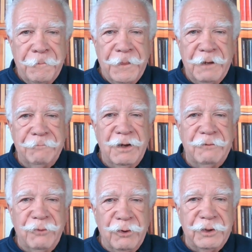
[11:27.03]
and by
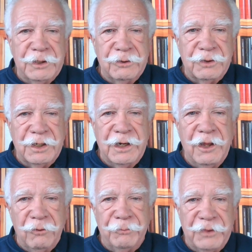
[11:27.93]
voting you can
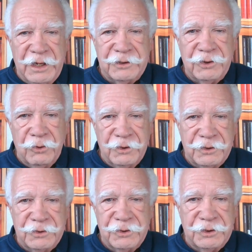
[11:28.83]
help that go to the
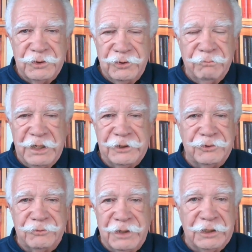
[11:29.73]
good. You may
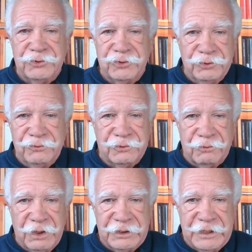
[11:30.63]
not choose the
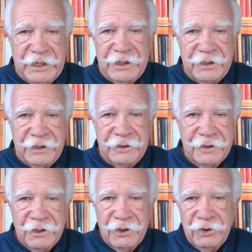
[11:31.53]
right candidate.
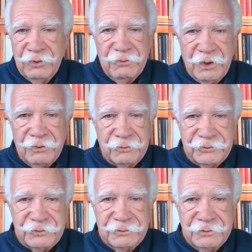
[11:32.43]
Who
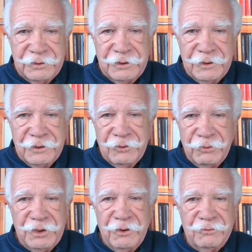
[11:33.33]
knows?
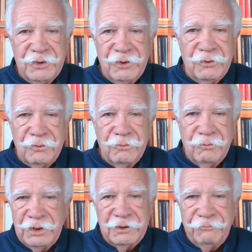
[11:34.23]
We don't know
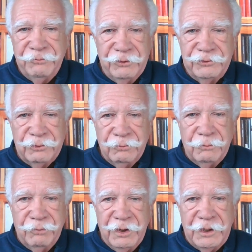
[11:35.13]
what the future will
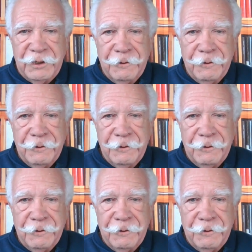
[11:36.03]
bring.